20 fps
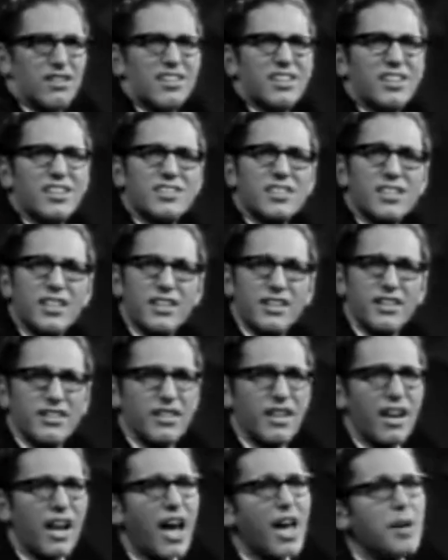It's
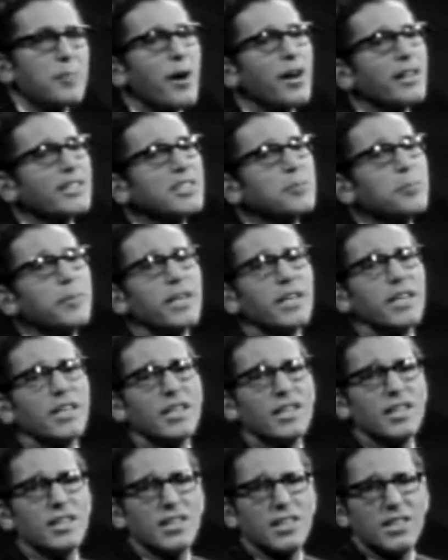here that I must
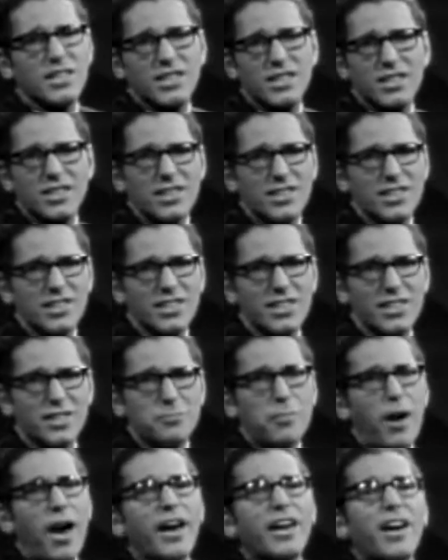
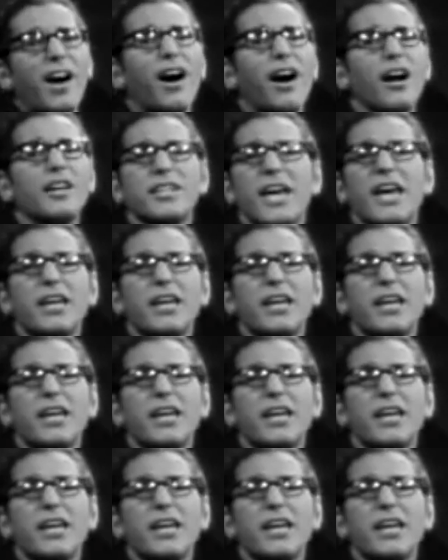be. My heart